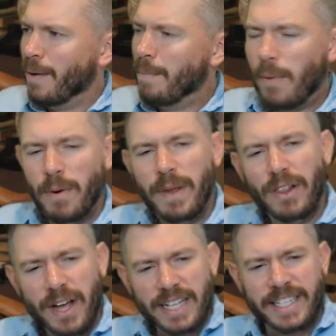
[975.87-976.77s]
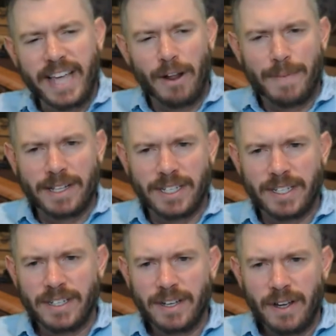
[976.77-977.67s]
But when we look at
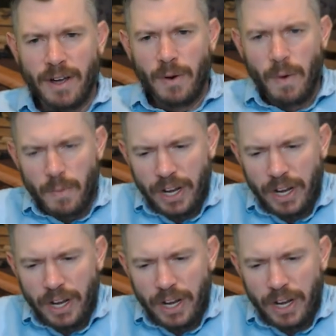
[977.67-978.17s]
settlements, when